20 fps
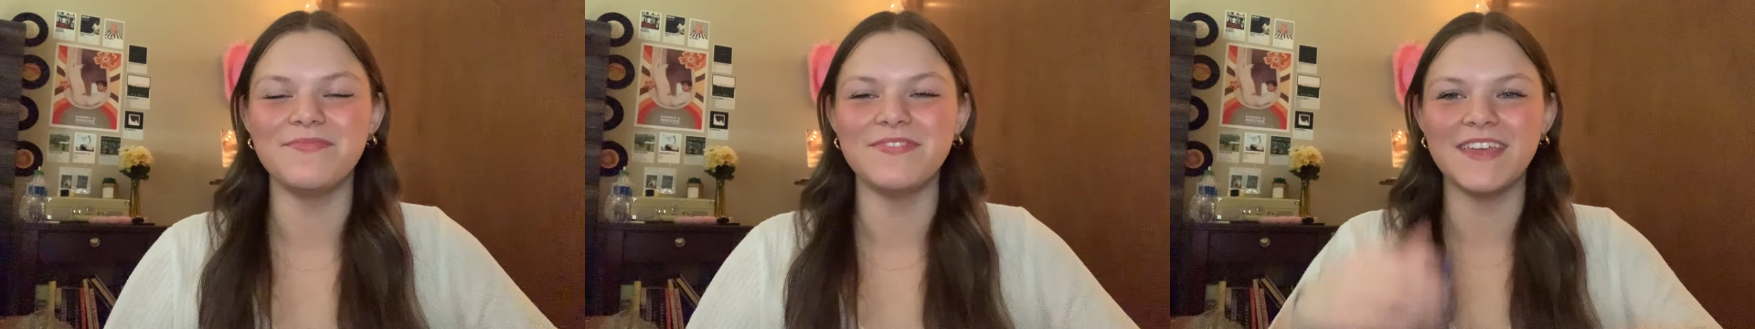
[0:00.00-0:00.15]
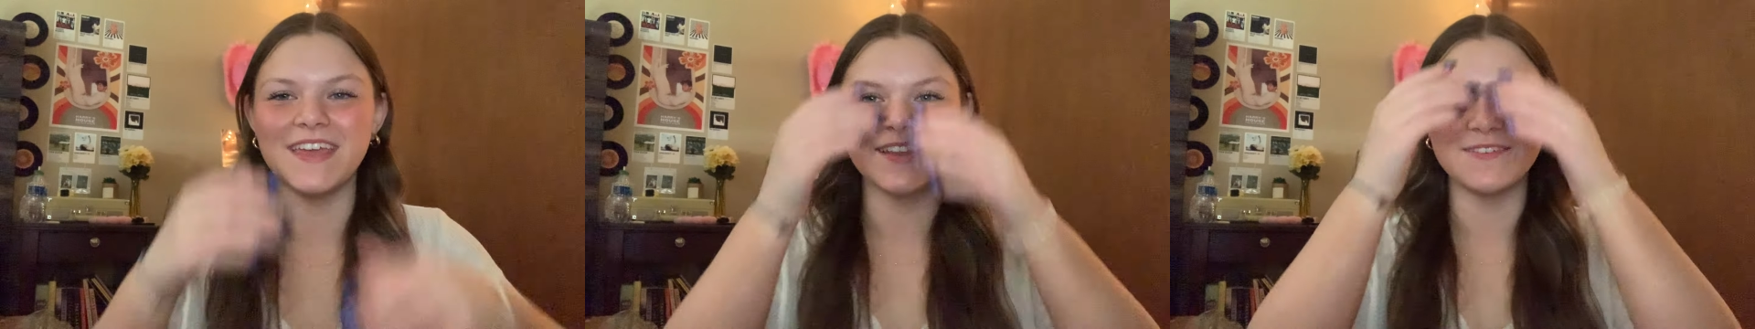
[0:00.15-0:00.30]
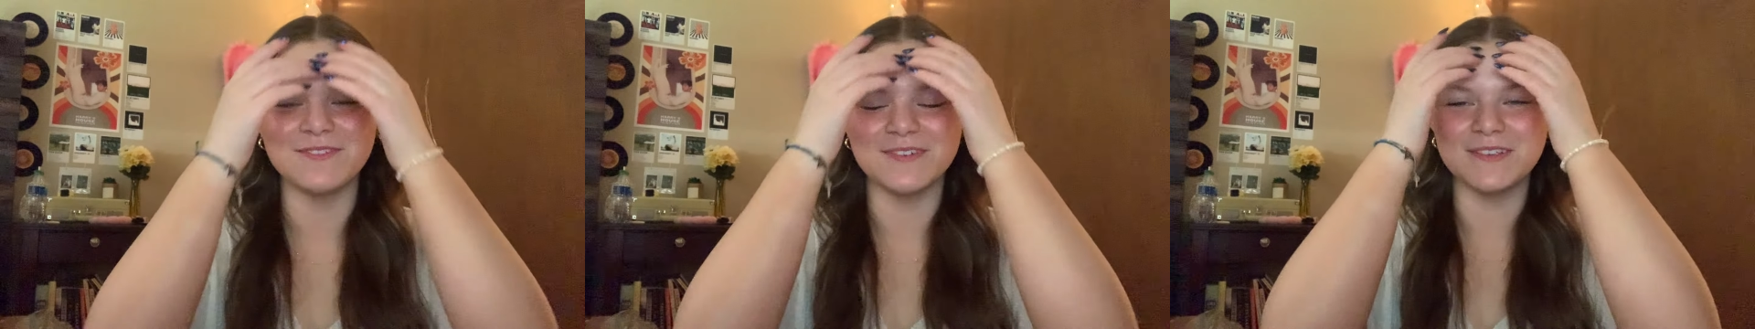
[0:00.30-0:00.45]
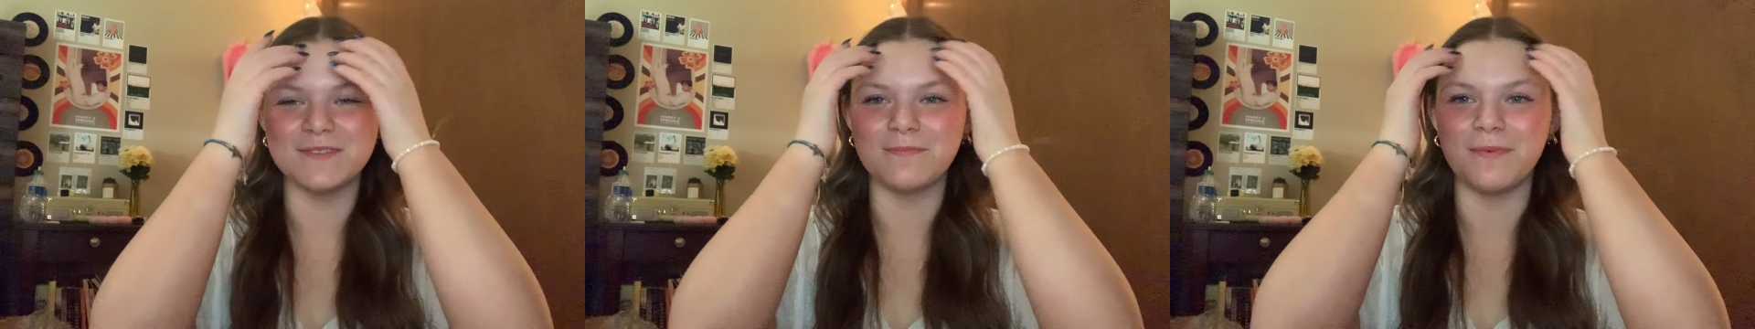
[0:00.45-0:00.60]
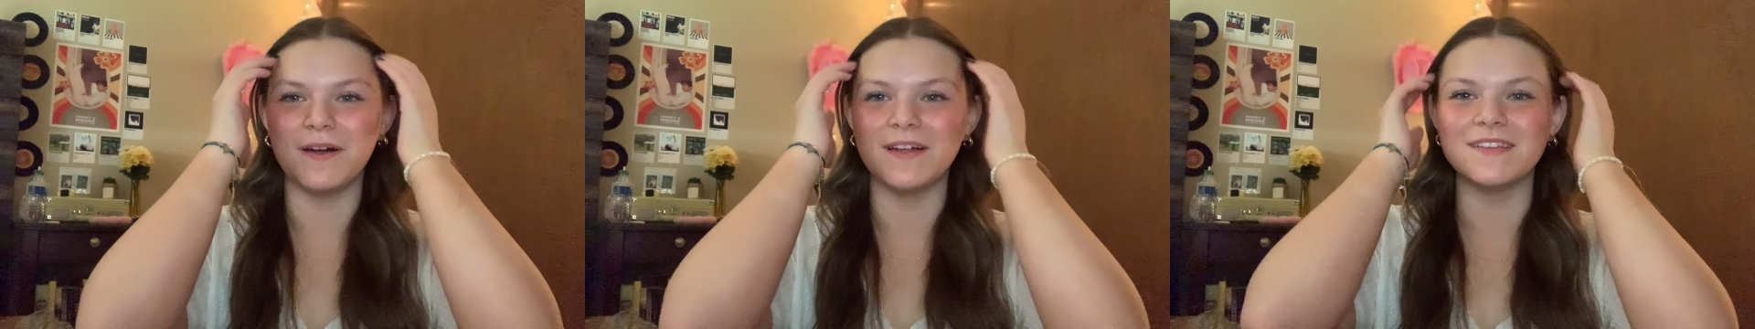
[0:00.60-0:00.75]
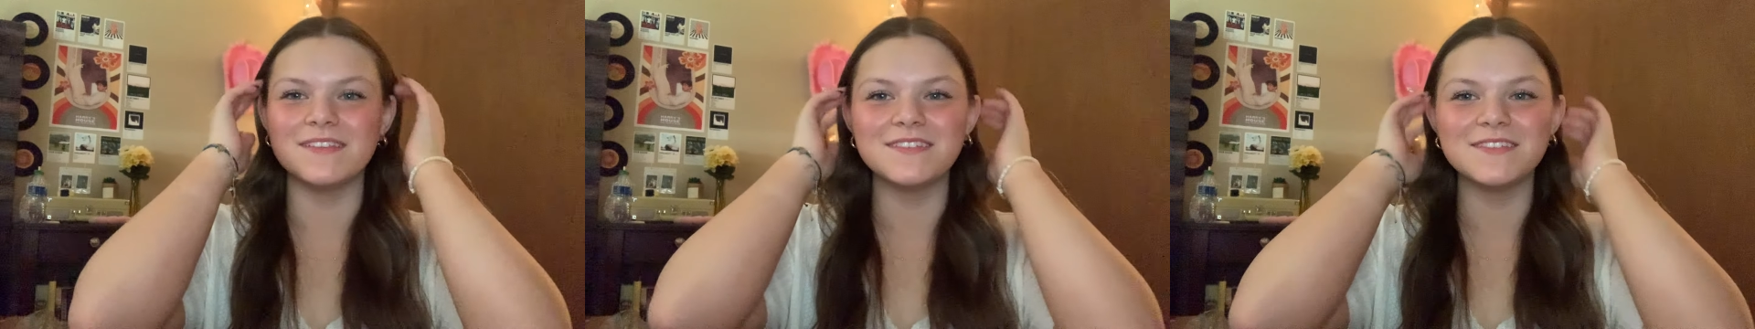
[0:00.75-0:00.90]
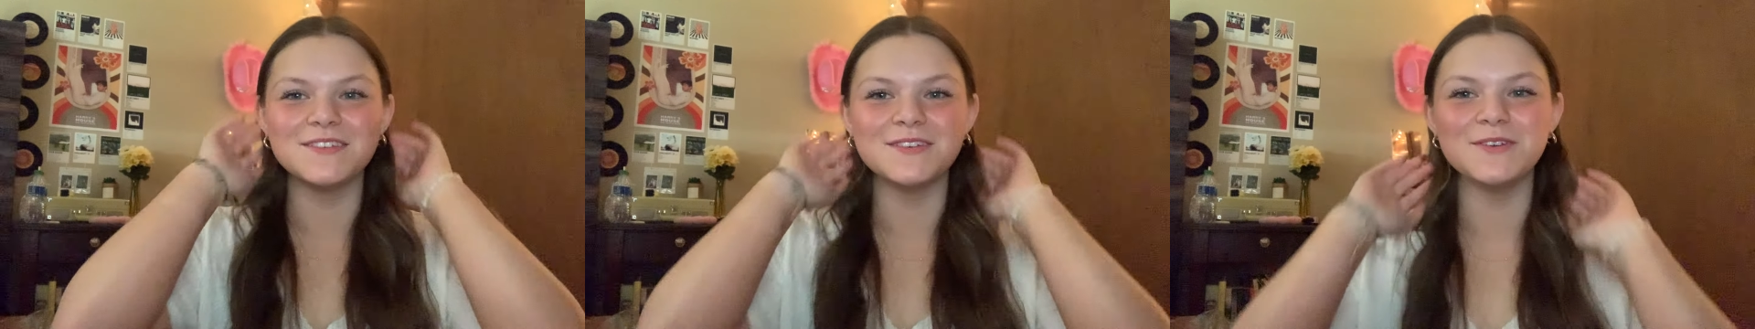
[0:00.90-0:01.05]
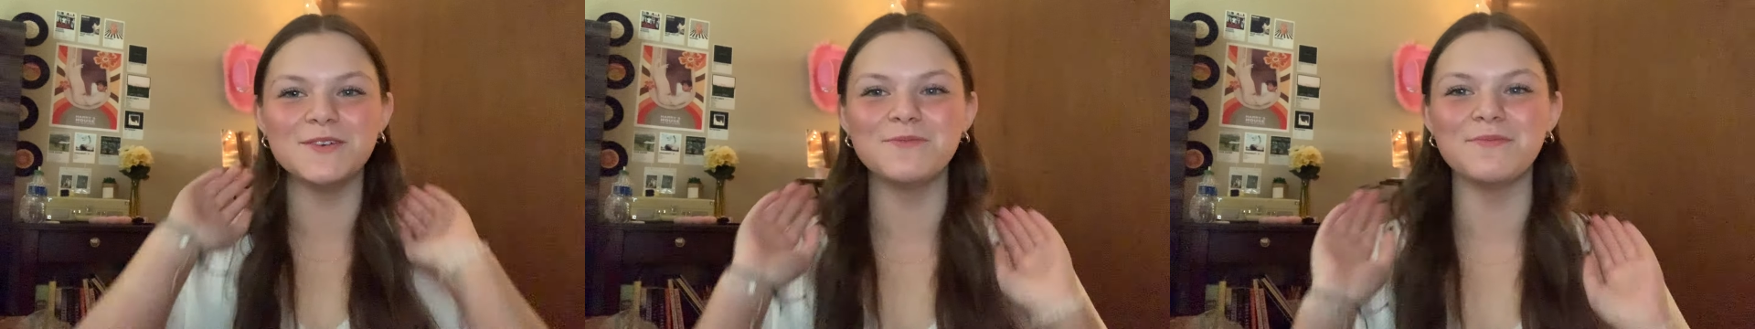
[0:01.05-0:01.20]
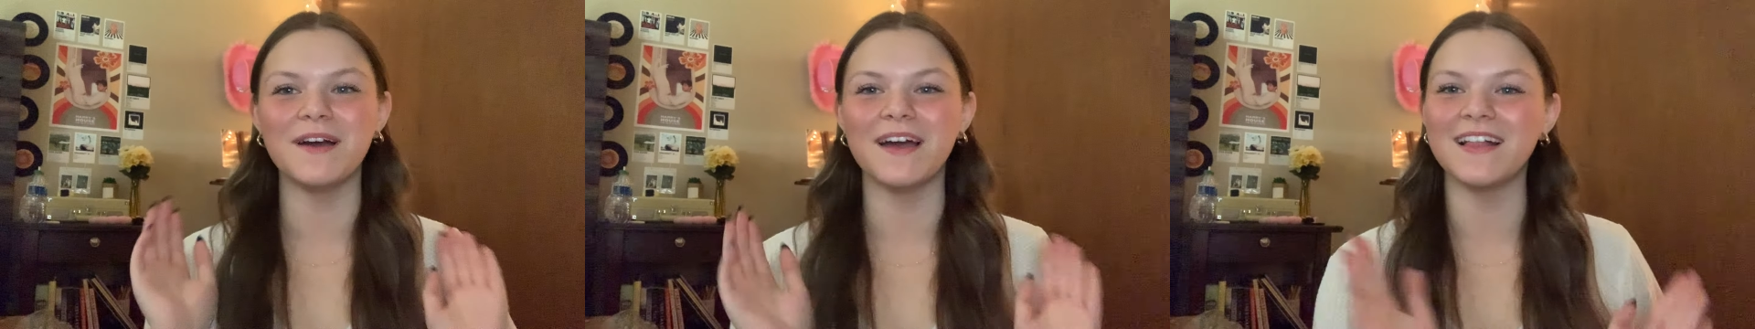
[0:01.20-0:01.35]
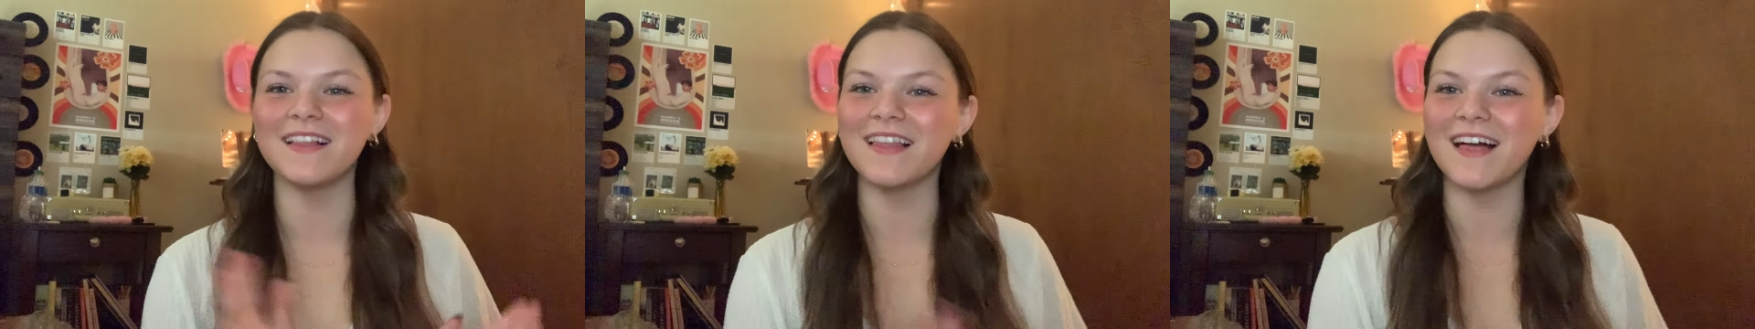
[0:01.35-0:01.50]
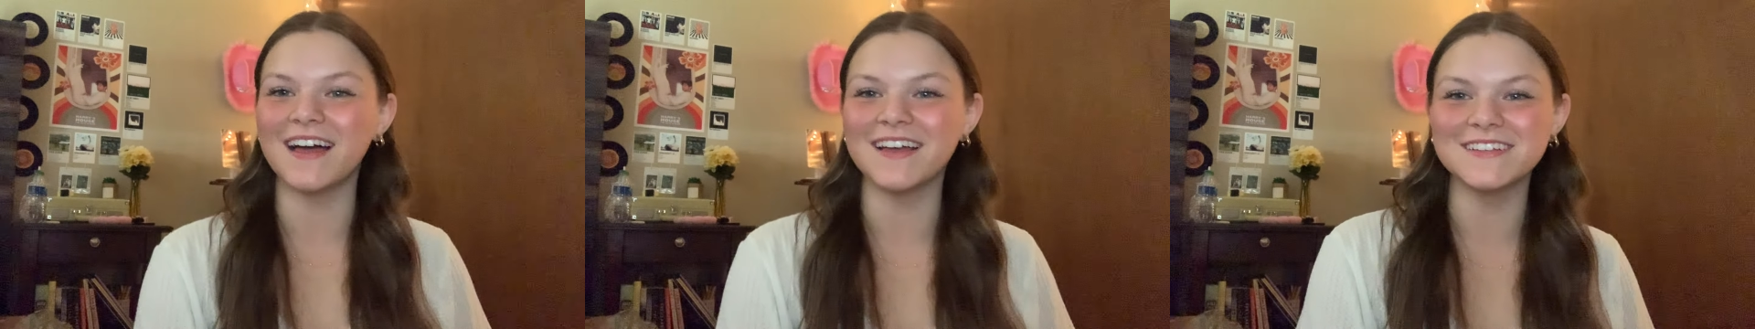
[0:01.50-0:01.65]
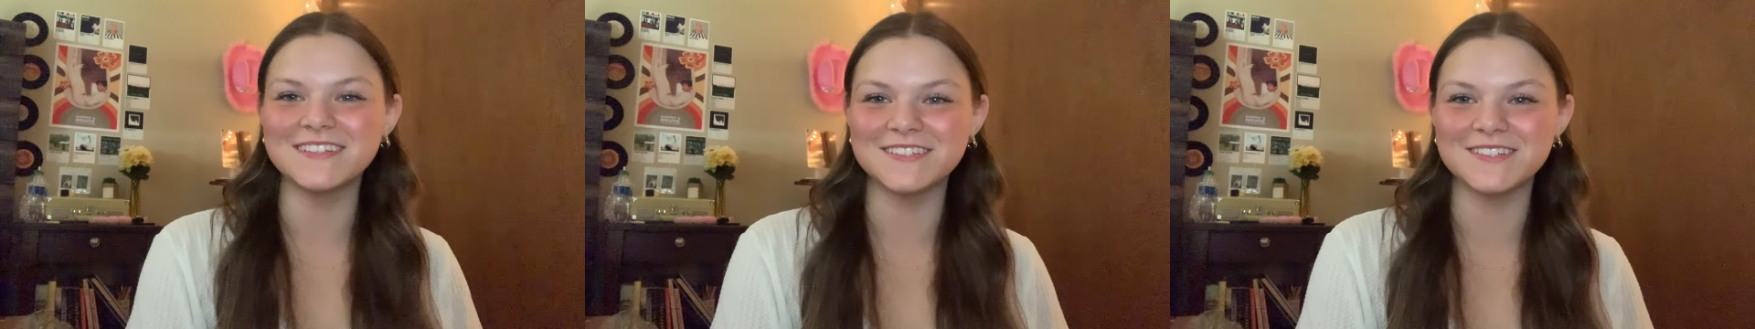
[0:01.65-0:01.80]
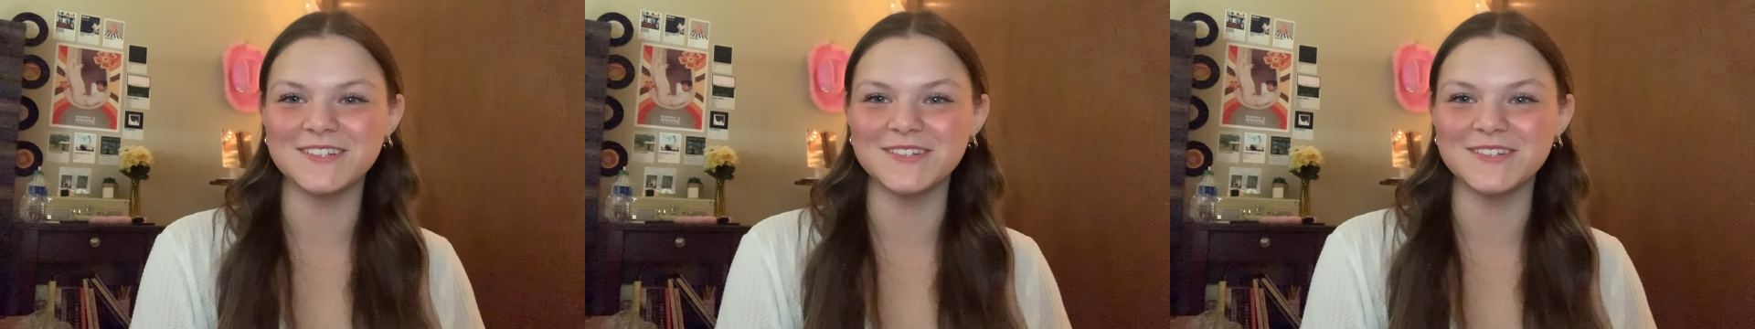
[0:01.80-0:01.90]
in response to my last